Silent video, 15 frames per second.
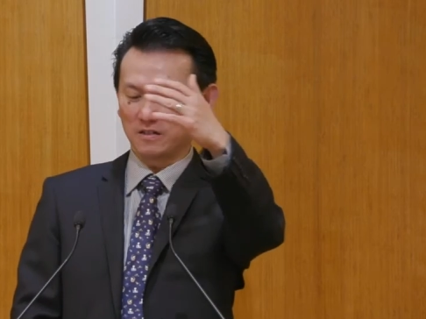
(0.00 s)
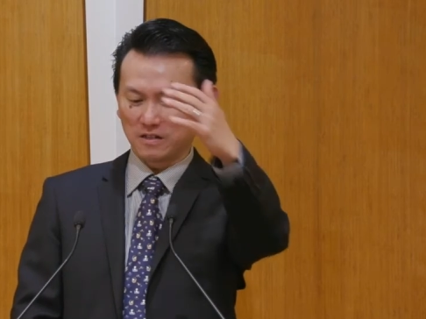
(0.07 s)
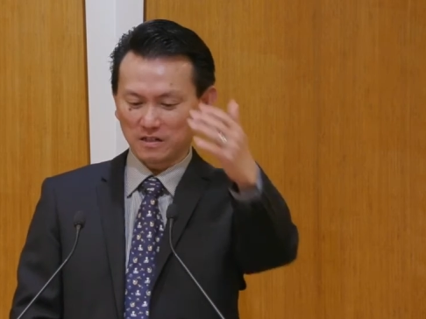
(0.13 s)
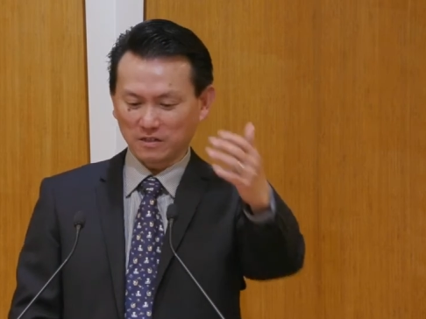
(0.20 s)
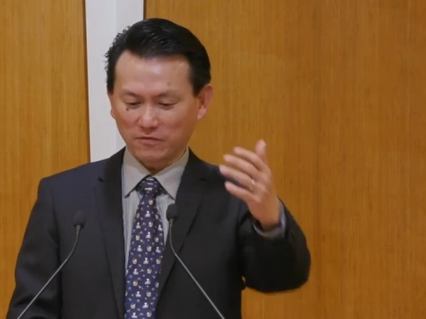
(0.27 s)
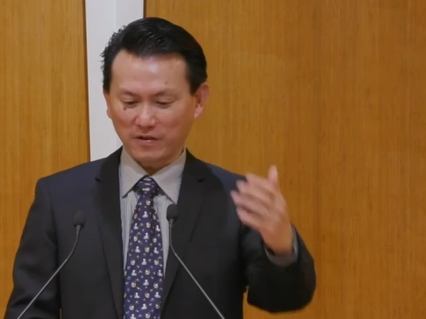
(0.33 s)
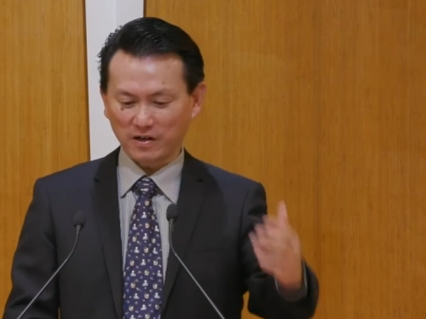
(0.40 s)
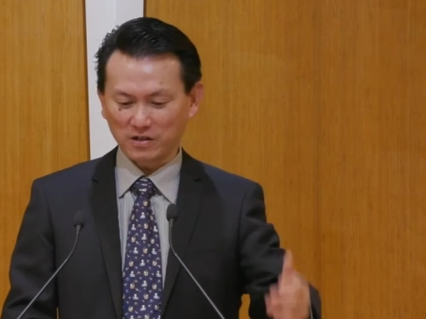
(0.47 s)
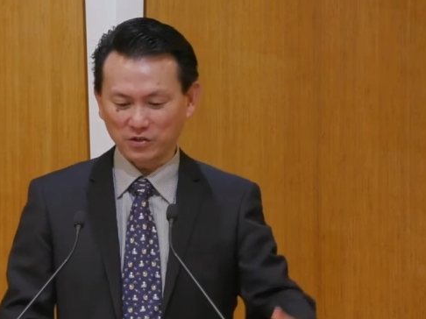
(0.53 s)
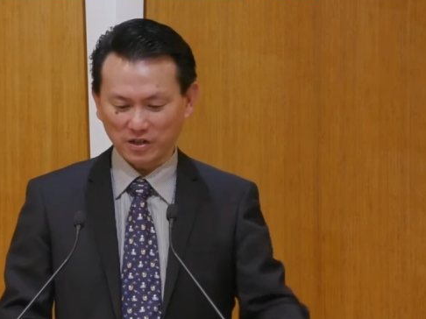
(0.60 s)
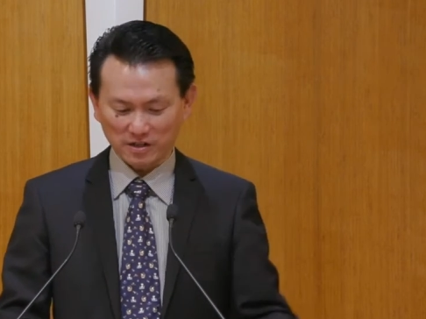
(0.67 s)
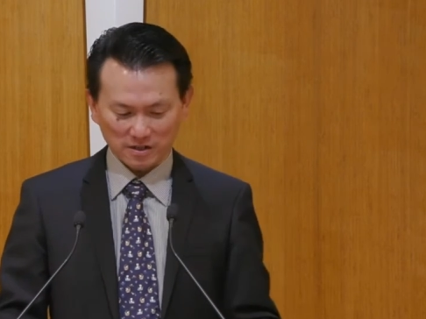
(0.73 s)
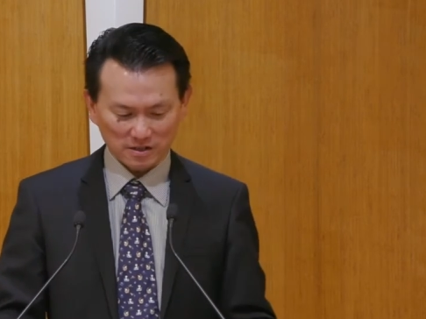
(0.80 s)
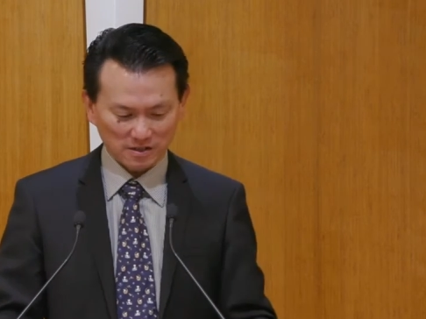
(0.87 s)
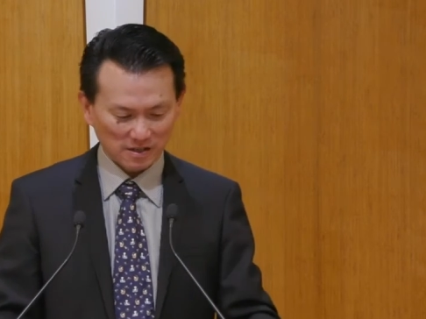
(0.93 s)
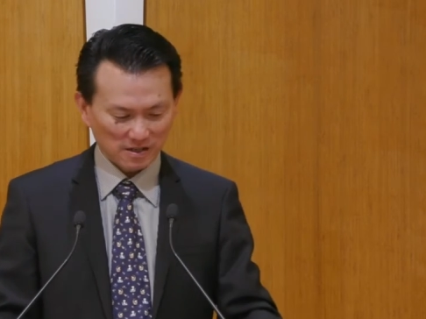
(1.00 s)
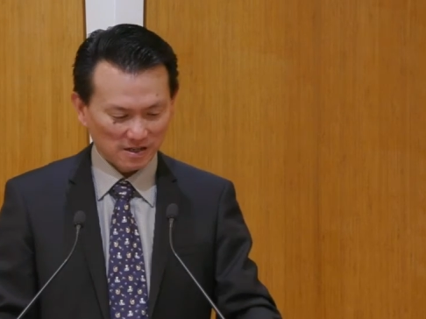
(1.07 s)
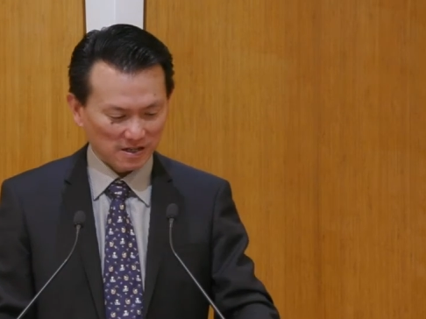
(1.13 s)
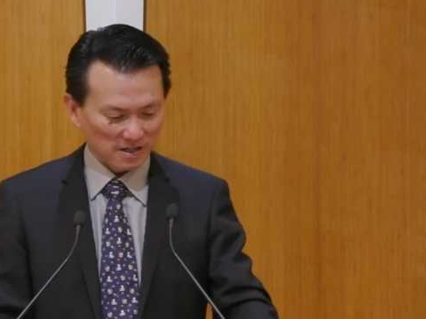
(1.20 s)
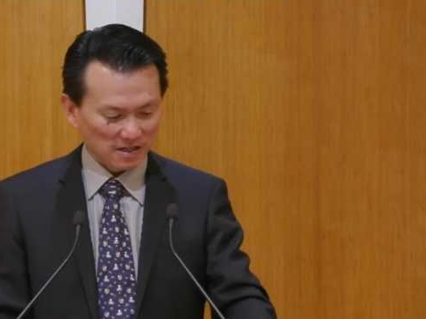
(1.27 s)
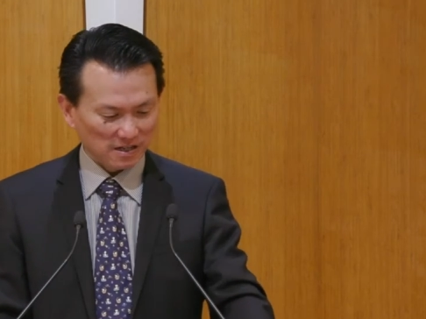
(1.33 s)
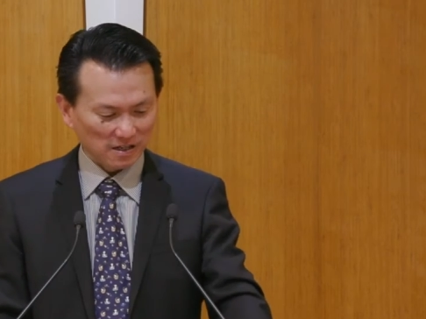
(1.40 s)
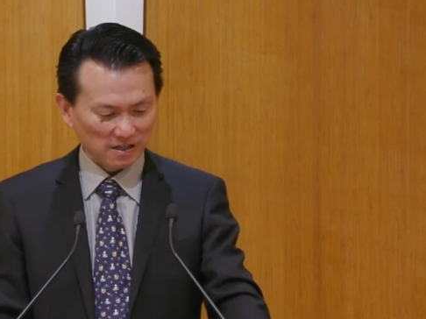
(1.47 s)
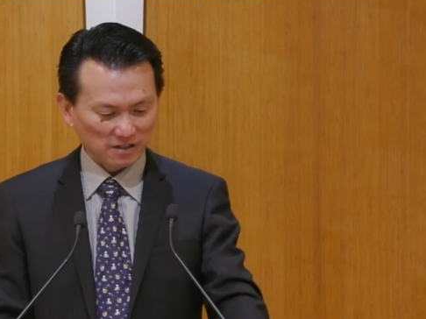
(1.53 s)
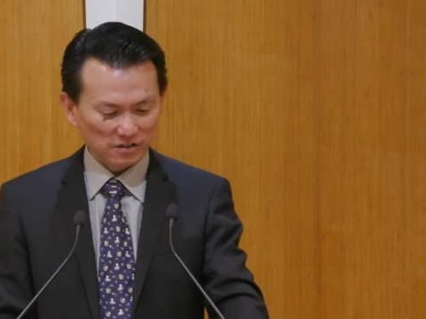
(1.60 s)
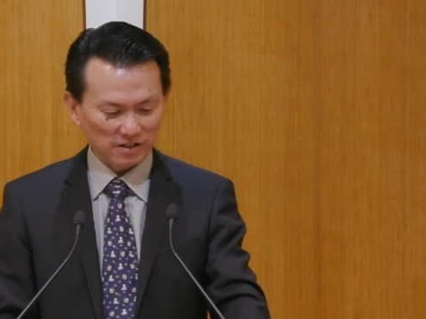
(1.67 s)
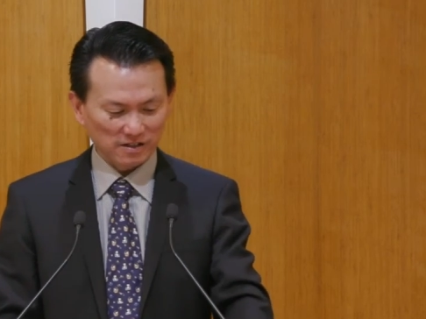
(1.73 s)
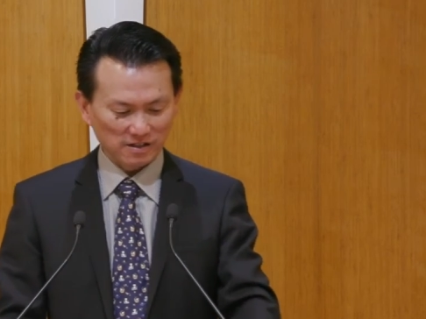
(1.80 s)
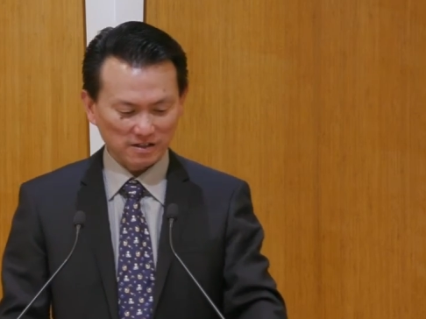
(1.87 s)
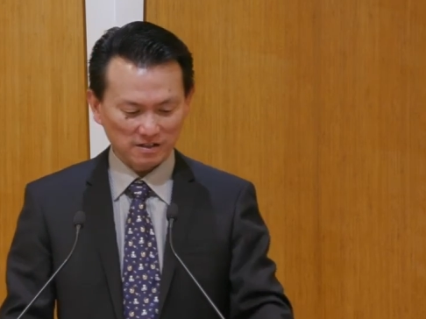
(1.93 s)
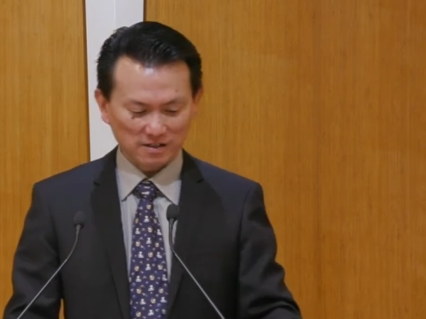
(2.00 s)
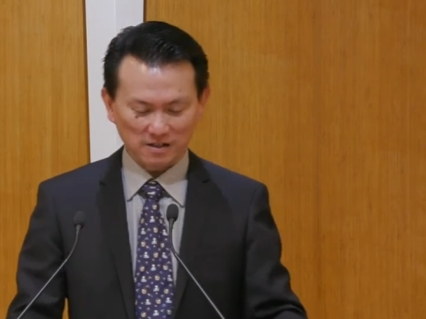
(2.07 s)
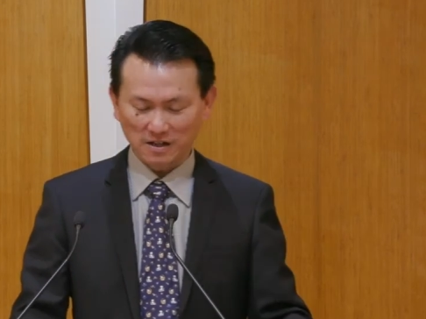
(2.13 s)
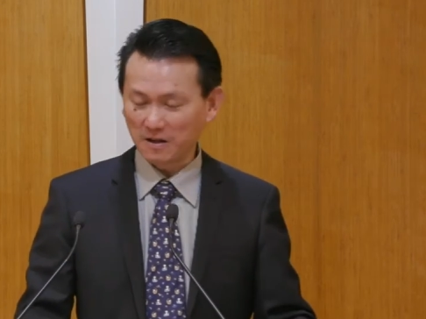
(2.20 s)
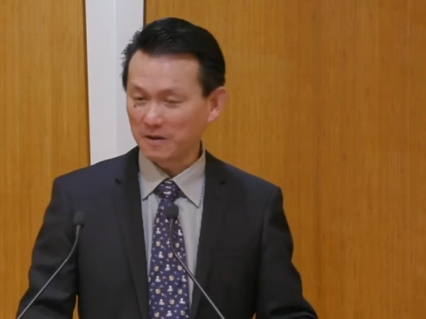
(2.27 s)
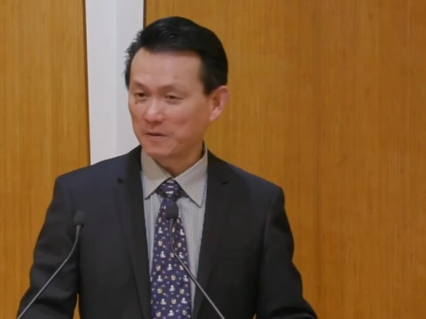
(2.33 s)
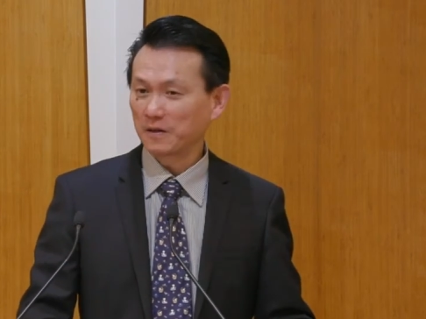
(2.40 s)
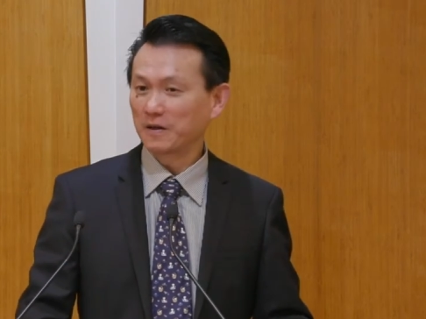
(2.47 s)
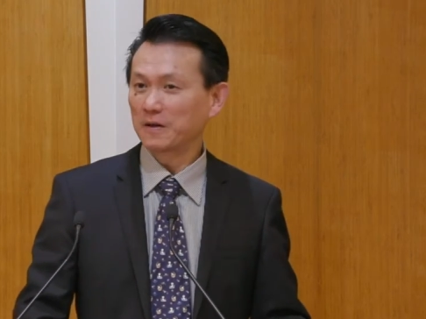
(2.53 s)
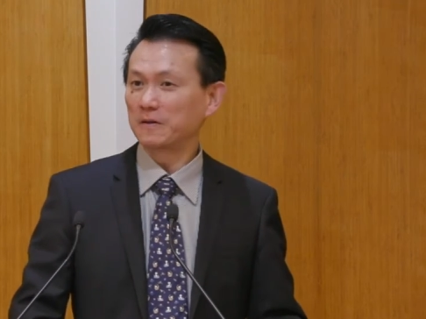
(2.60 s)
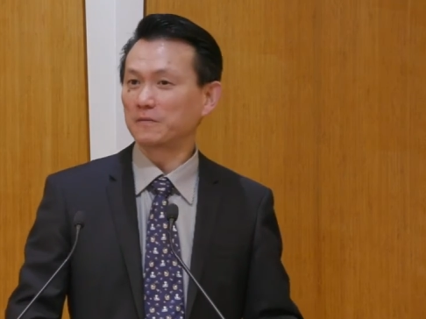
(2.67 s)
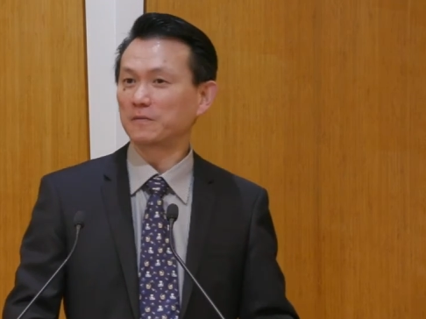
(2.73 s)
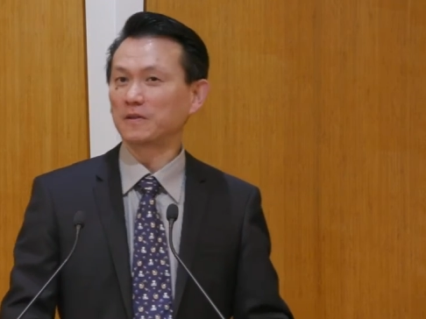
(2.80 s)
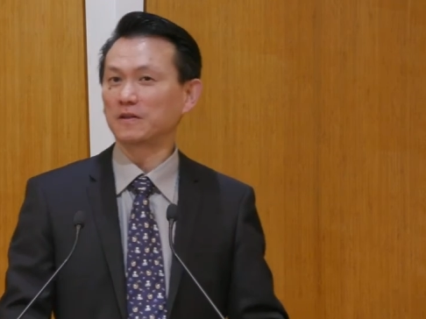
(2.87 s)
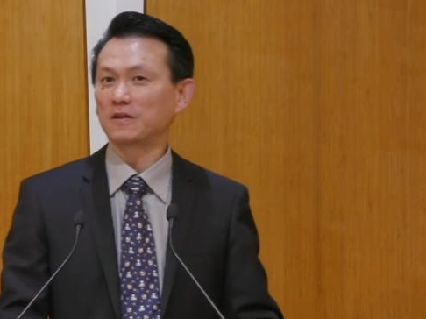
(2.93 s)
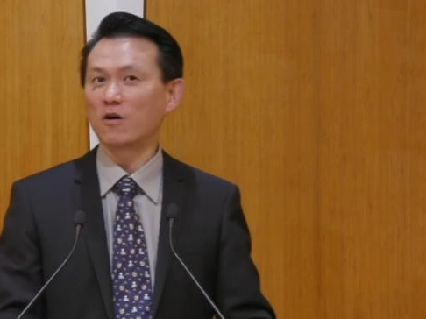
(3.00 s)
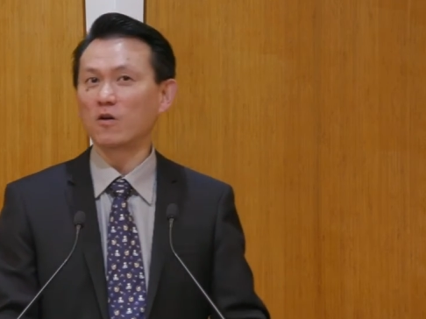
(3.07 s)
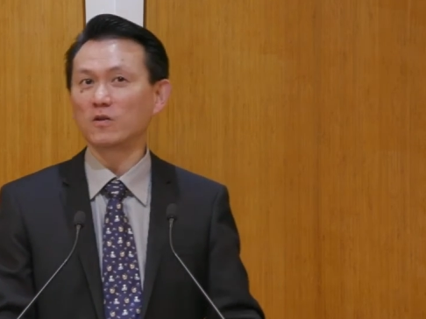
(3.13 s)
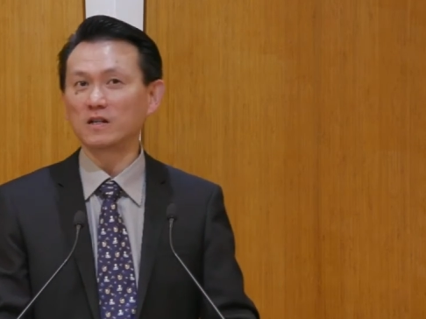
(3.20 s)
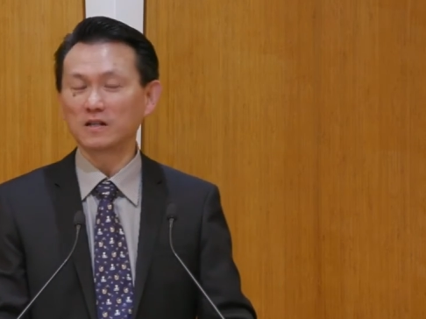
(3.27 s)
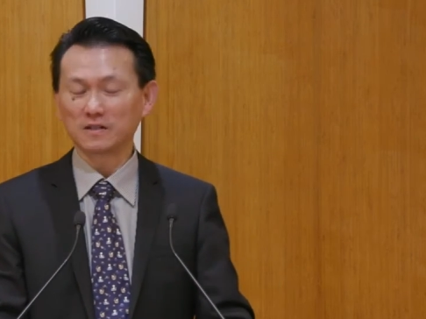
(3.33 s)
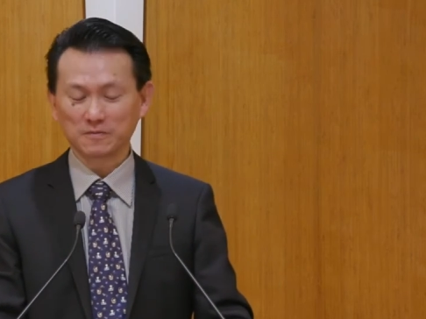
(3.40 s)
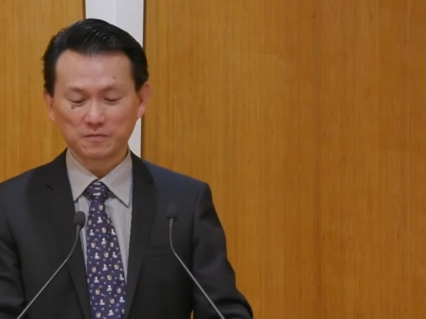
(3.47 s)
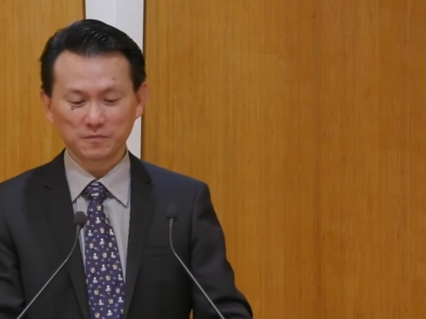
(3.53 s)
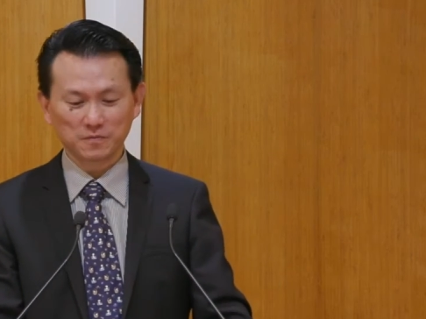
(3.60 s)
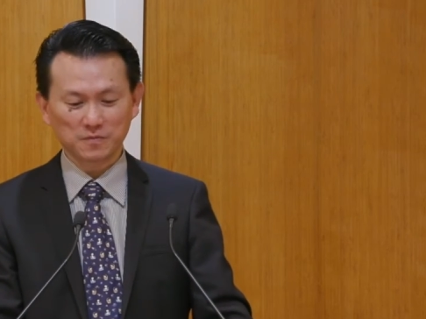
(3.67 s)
this is very generous owner."